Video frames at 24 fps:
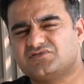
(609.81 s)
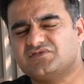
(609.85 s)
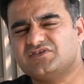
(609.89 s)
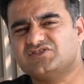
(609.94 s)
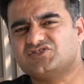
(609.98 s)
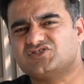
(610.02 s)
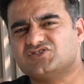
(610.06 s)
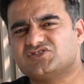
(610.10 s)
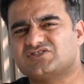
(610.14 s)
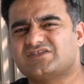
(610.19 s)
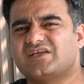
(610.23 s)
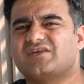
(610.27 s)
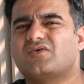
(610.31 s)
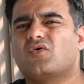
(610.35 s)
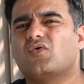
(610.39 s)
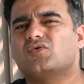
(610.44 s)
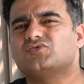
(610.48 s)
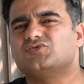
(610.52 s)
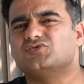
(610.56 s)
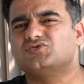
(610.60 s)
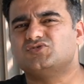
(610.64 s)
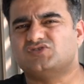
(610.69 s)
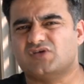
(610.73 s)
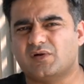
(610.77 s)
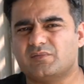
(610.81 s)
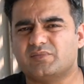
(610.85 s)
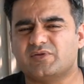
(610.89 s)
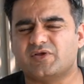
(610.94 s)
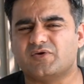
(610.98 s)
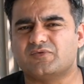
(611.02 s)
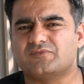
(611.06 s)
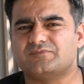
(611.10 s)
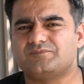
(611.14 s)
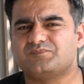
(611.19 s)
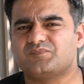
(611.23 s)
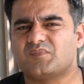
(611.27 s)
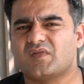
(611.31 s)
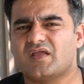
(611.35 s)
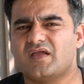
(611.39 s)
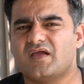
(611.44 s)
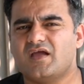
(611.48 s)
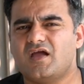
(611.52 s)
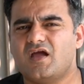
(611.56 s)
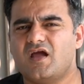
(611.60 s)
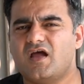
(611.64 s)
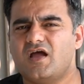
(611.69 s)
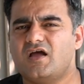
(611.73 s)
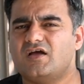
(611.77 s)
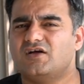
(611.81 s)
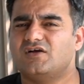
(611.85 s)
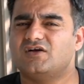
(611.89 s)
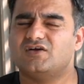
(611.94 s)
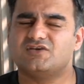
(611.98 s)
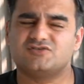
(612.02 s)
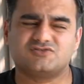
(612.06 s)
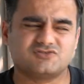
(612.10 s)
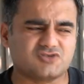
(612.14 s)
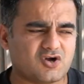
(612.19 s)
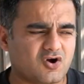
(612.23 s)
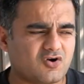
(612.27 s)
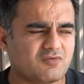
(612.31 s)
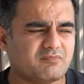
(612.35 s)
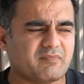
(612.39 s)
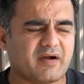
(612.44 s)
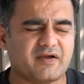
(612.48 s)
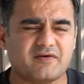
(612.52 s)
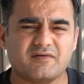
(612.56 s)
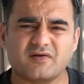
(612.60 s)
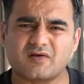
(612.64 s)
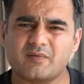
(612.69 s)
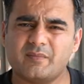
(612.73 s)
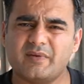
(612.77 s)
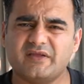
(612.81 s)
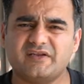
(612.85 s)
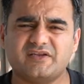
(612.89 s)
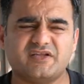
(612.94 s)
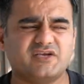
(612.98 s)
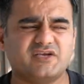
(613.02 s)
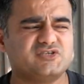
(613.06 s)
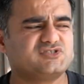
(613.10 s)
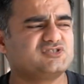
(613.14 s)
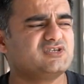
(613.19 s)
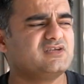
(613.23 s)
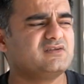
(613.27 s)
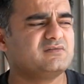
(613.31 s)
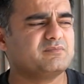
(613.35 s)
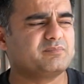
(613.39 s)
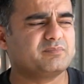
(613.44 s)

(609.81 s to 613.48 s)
Regis and go to W. So my recommendation,